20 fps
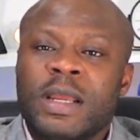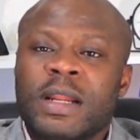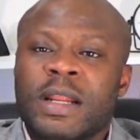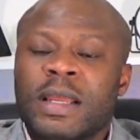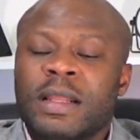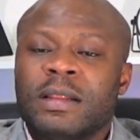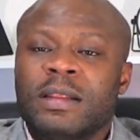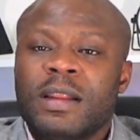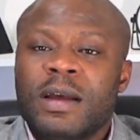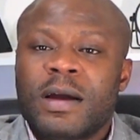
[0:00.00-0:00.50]
it
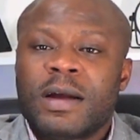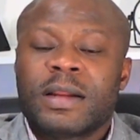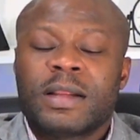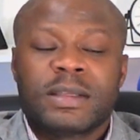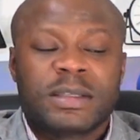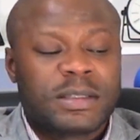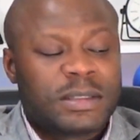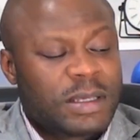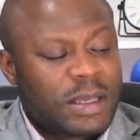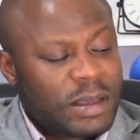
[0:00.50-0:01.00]
and learn
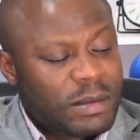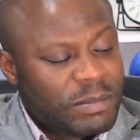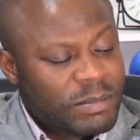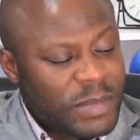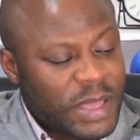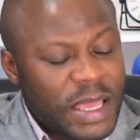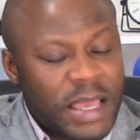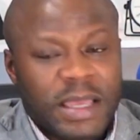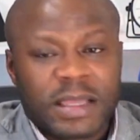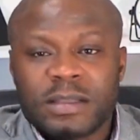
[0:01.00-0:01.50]
and say,
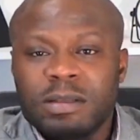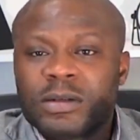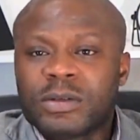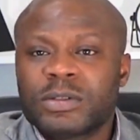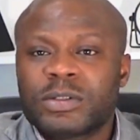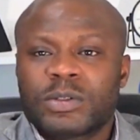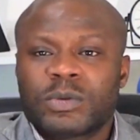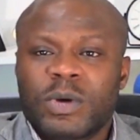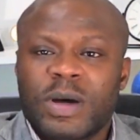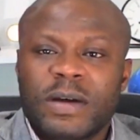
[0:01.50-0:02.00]
man,
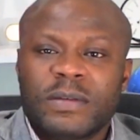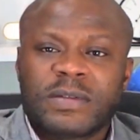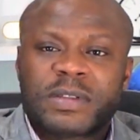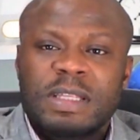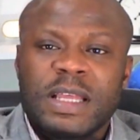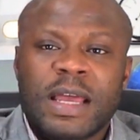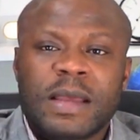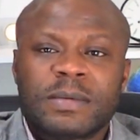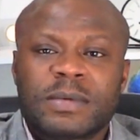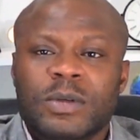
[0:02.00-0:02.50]
those 12
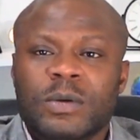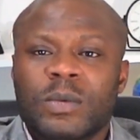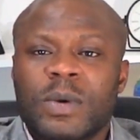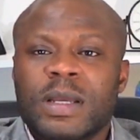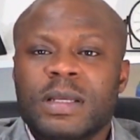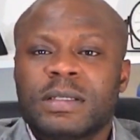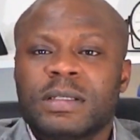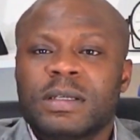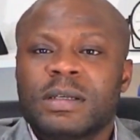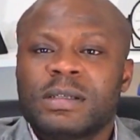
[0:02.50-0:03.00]
stamps are
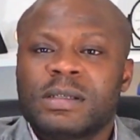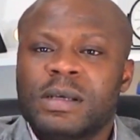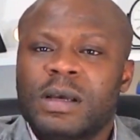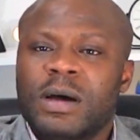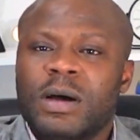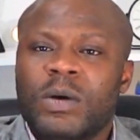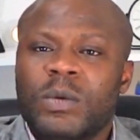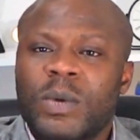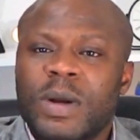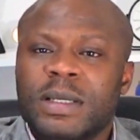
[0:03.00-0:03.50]

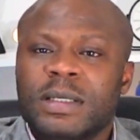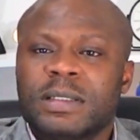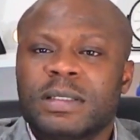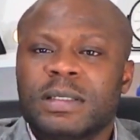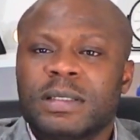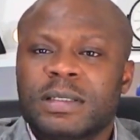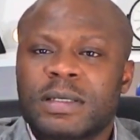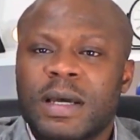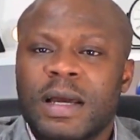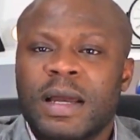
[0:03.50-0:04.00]
a waste
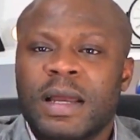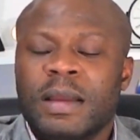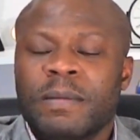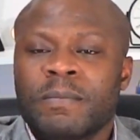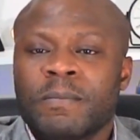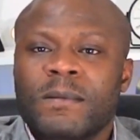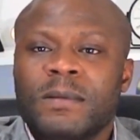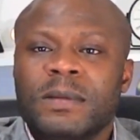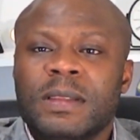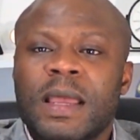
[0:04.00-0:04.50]
of
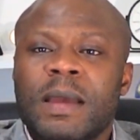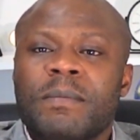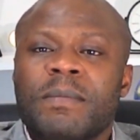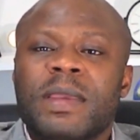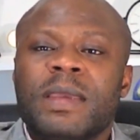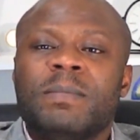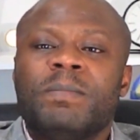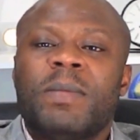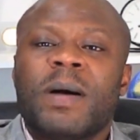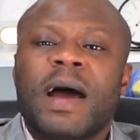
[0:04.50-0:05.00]
time. Let
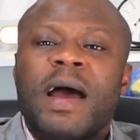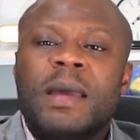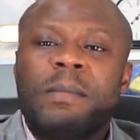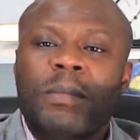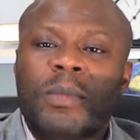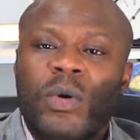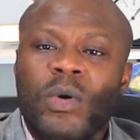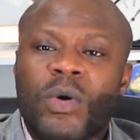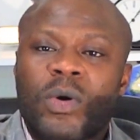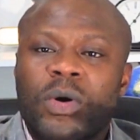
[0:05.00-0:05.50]
me buy
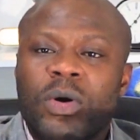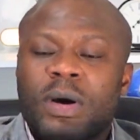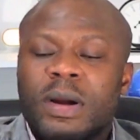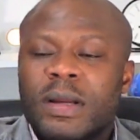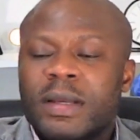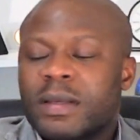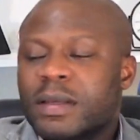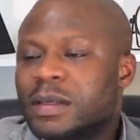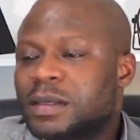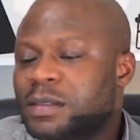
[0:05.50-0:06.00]

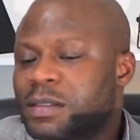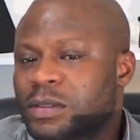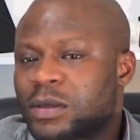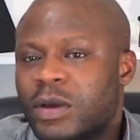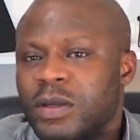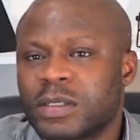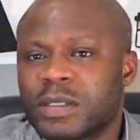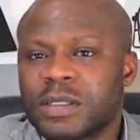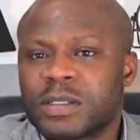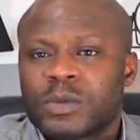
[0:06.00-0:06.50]
more.
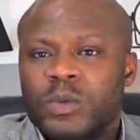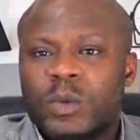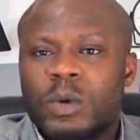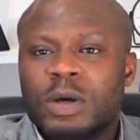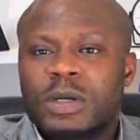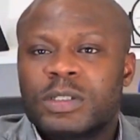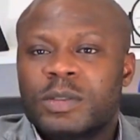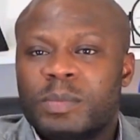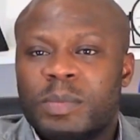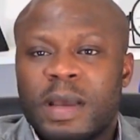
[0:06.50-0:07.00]
So it just
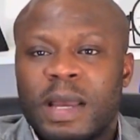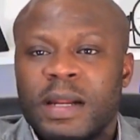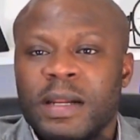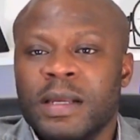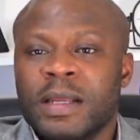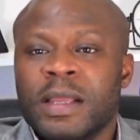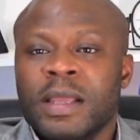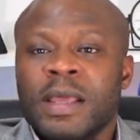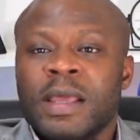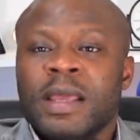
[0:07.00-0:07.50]
works
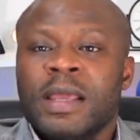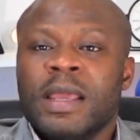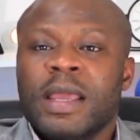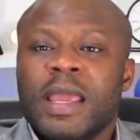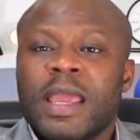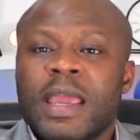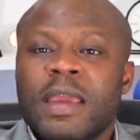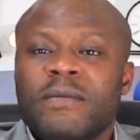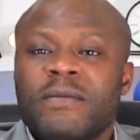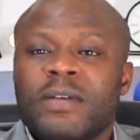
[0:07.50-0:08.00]
better.
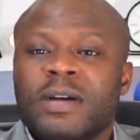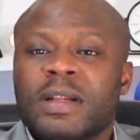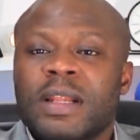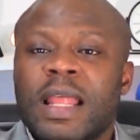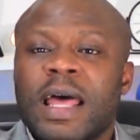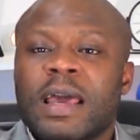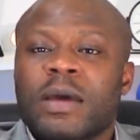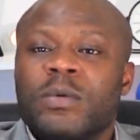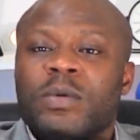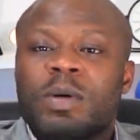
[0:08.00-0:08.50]
Even
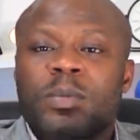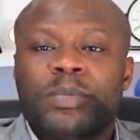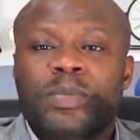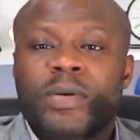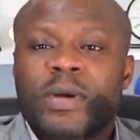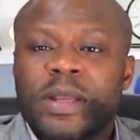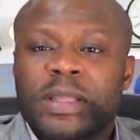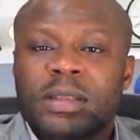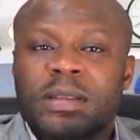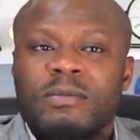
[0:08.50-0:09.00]
like with
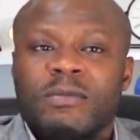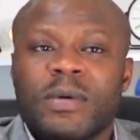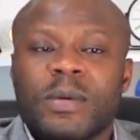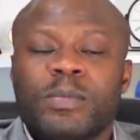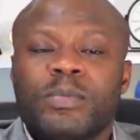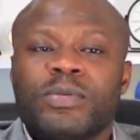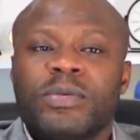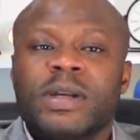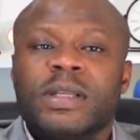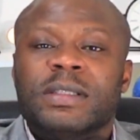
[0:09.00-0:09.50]

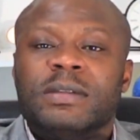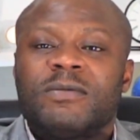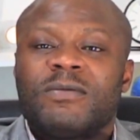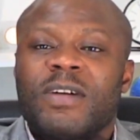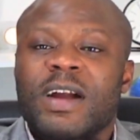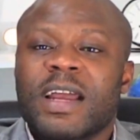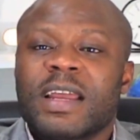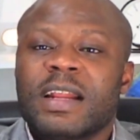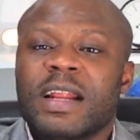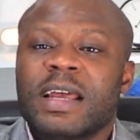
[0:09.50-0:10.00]
printing,
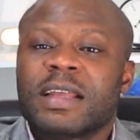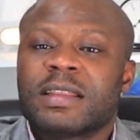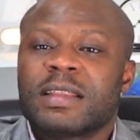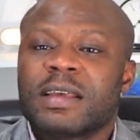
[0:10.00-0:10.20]
right?